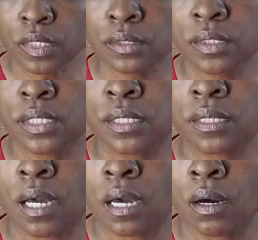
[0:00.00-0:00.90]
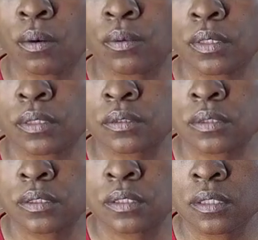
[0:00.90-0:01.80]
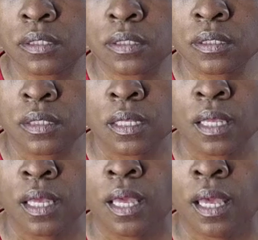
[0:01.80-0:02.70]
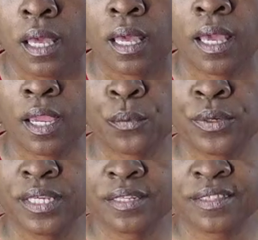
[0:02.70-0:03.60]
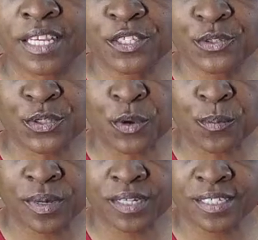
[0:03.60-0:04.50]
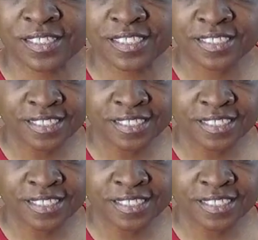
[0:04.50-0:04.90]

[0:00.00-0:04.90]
to get it all looks good. Hey Renita, thank you so much.